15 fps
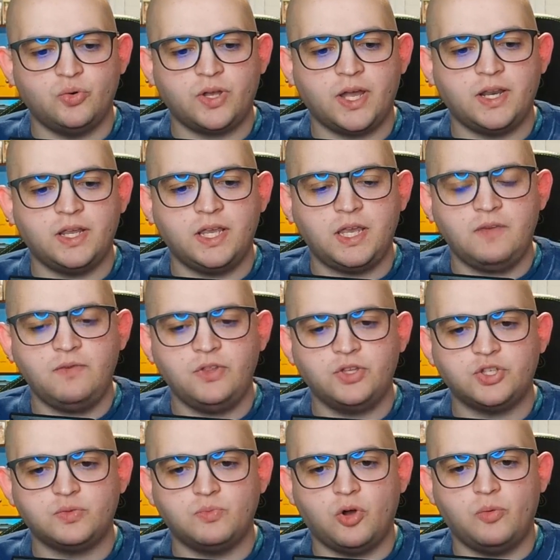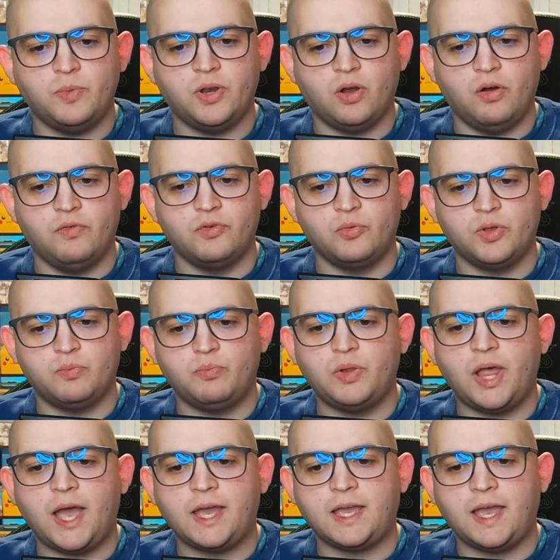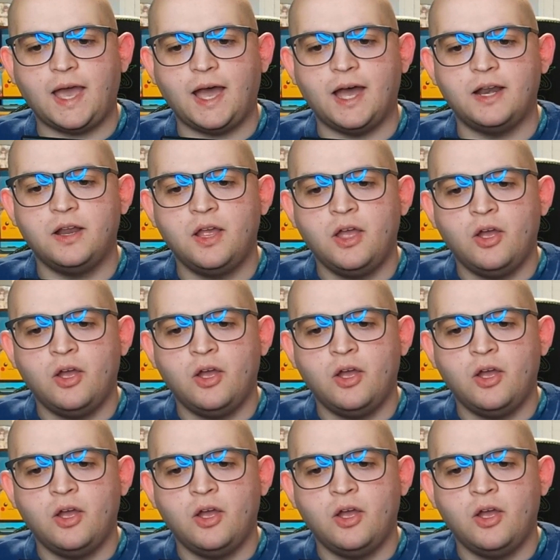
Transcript: kind of even this moment over with Black Cat,